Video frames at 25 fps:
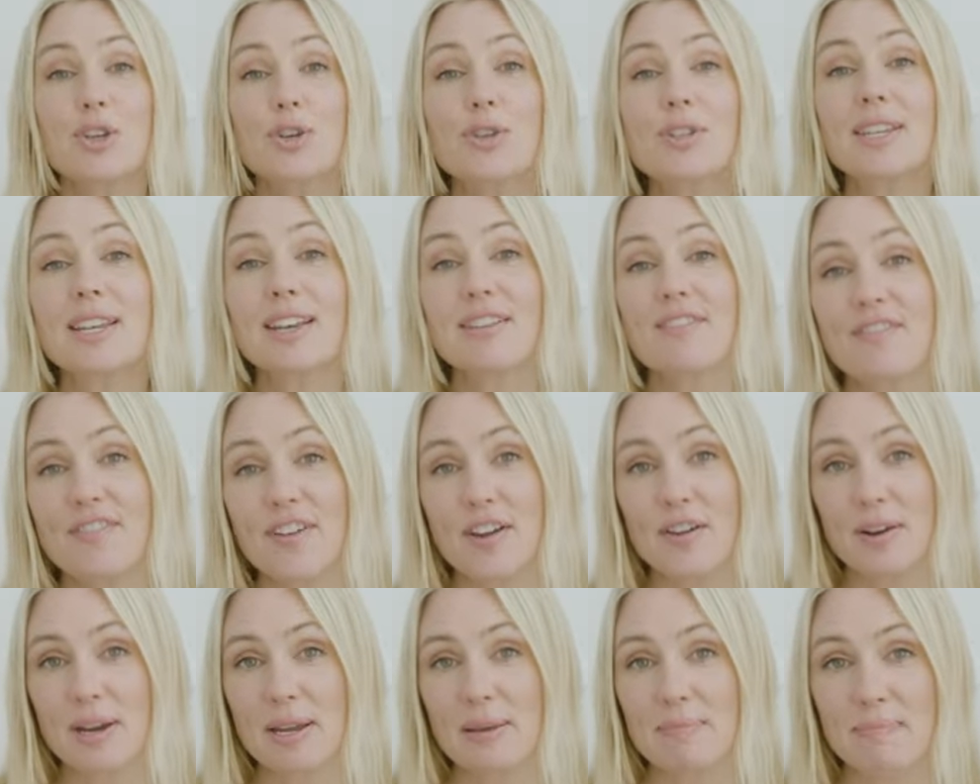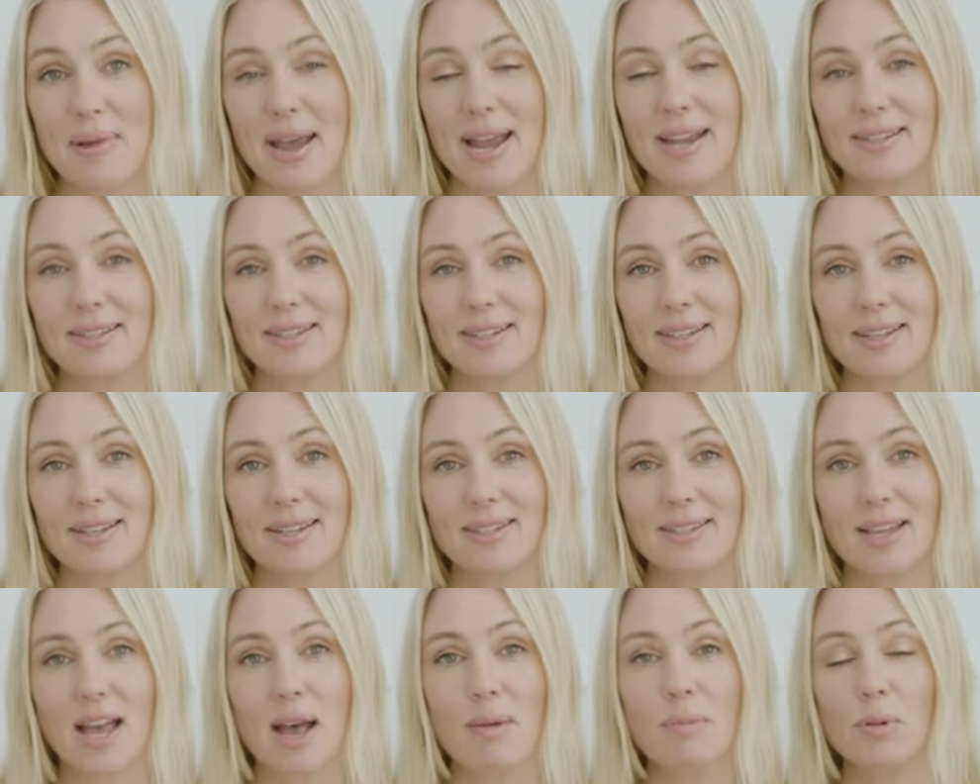Using a very basic
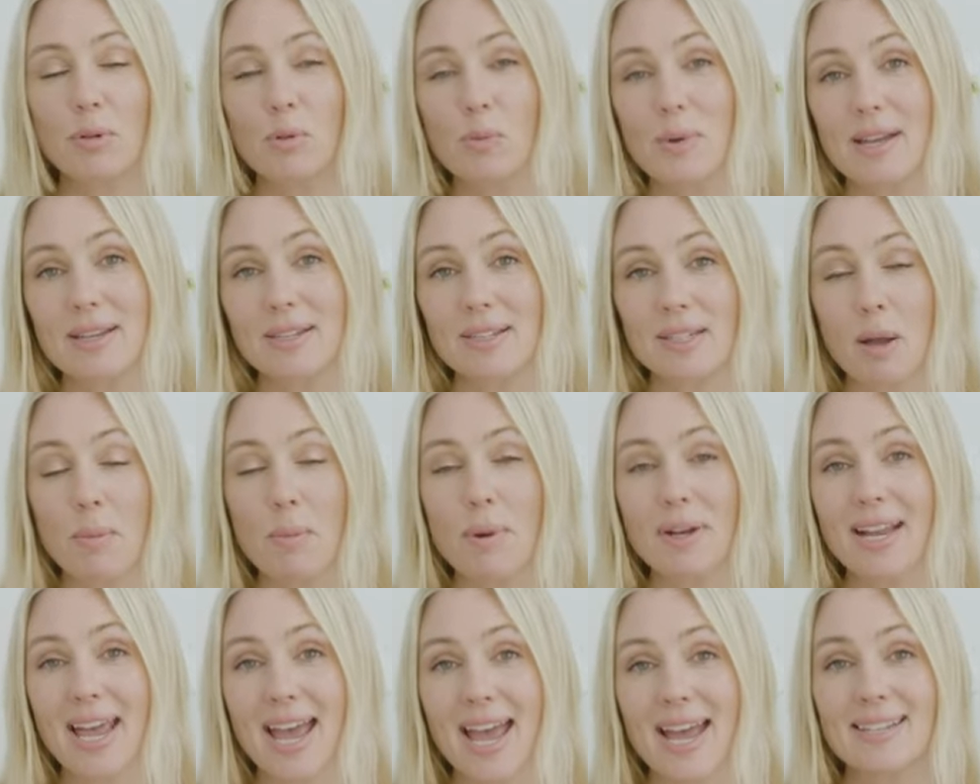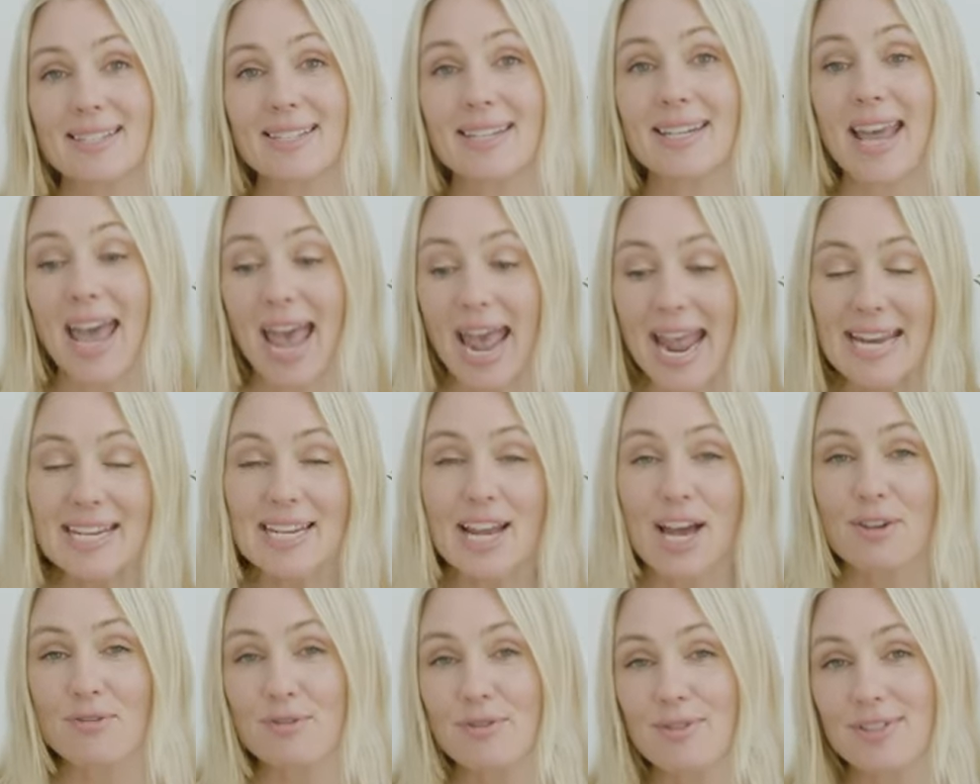example where someone has an
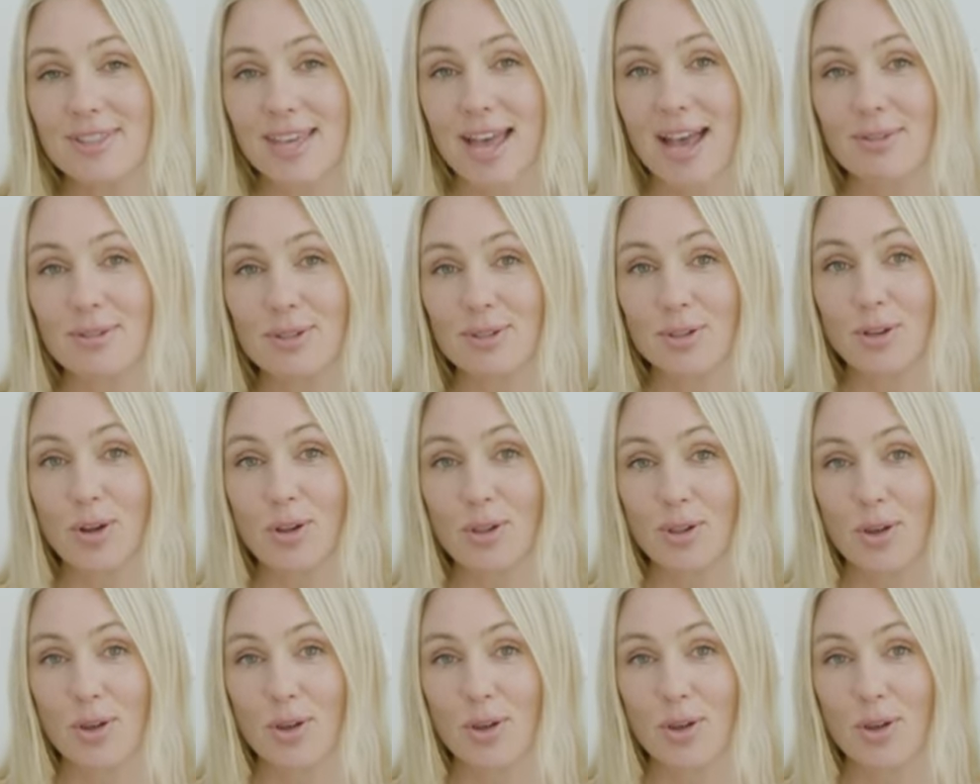$800,000